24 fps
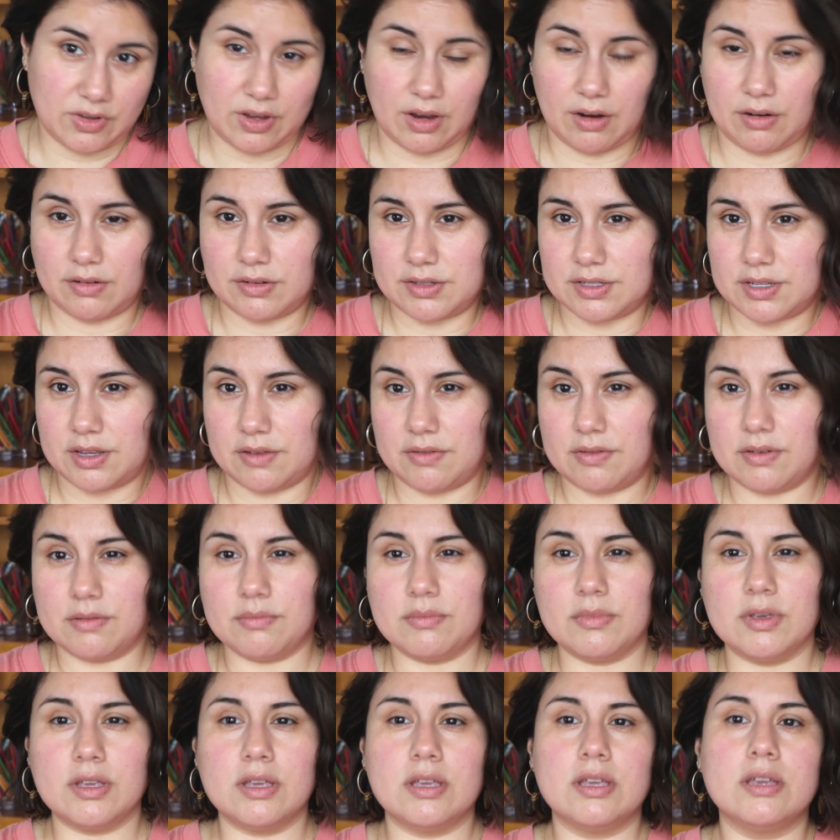hair is
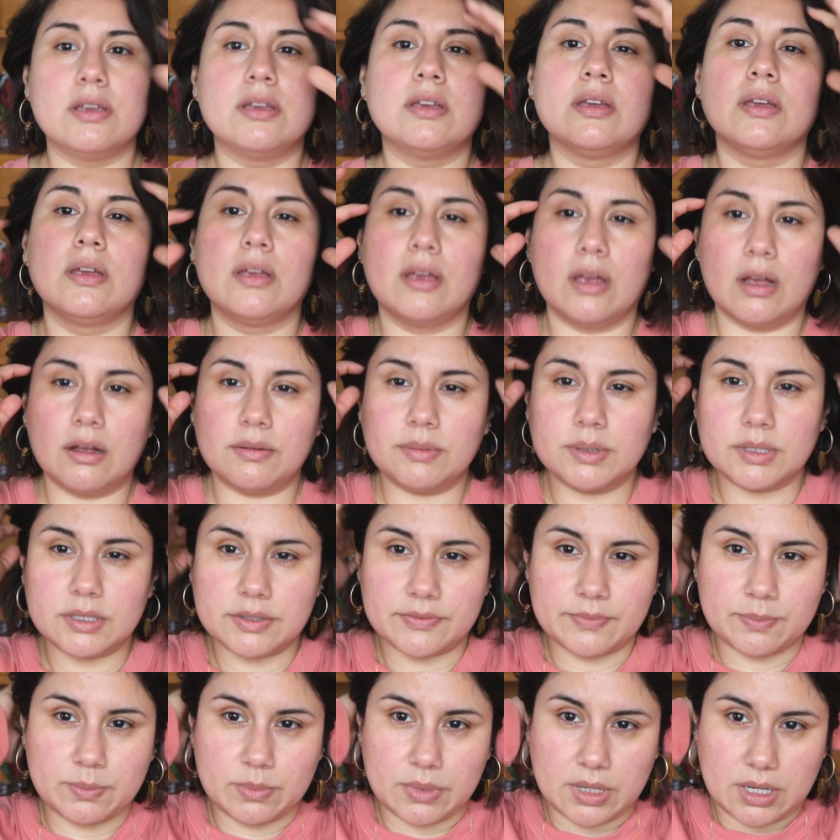giving me Elvis
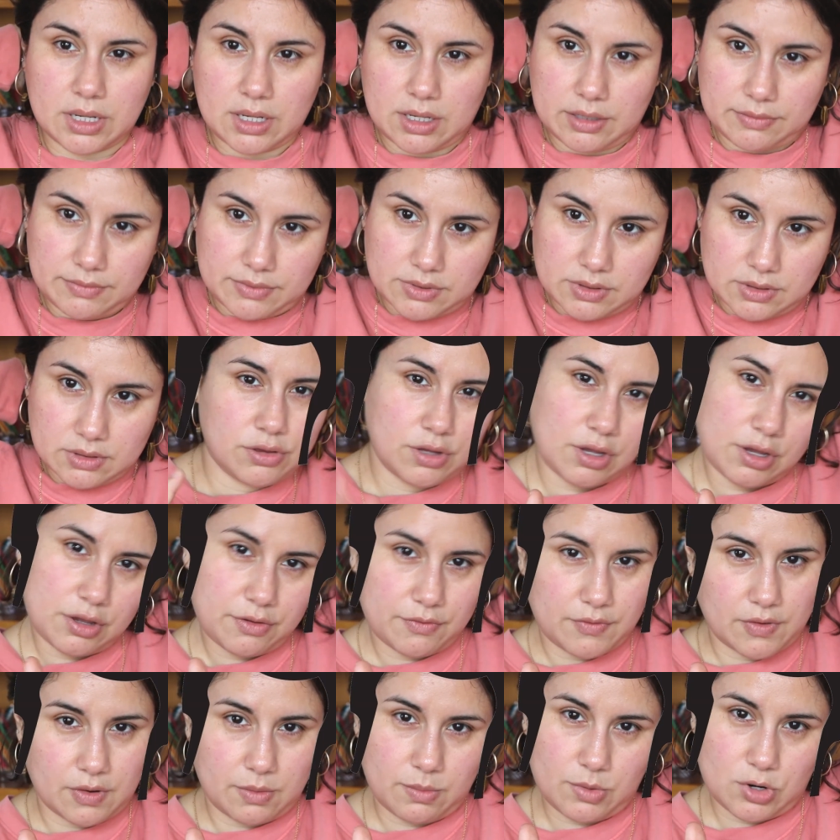vibes. Thank you
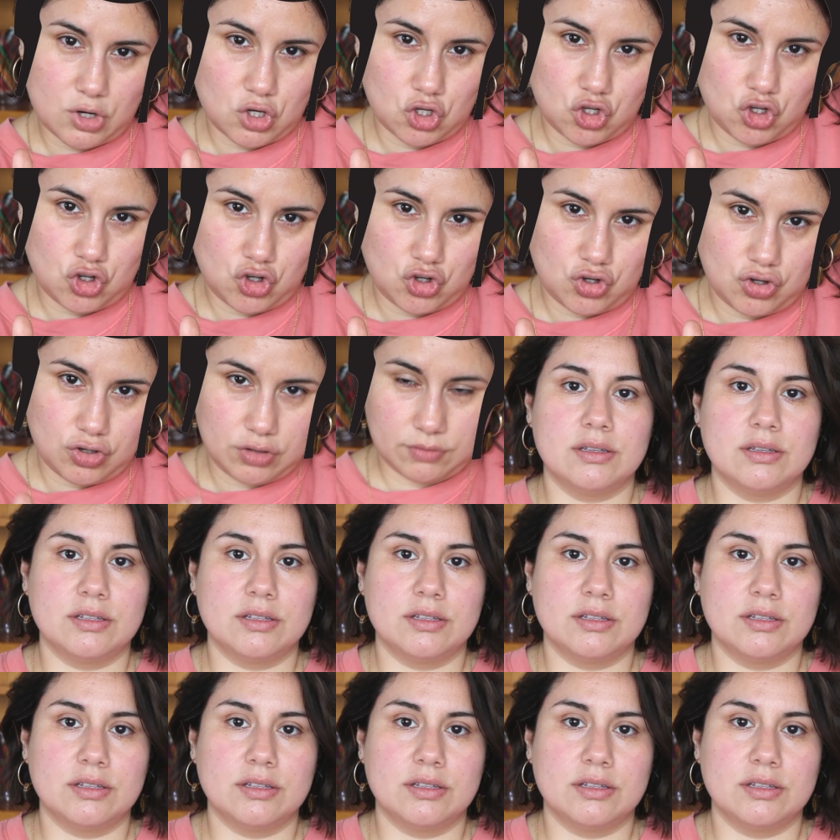very much.